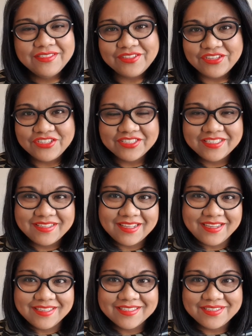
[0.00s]
Delicious
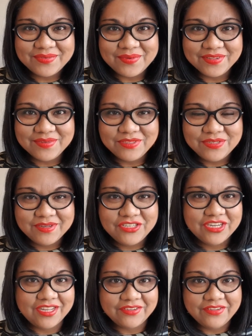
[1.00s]
Delights, and welcome to my
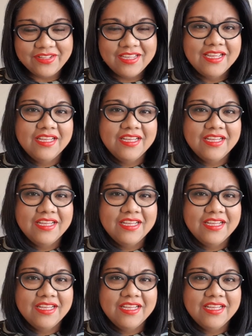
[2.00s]
channel.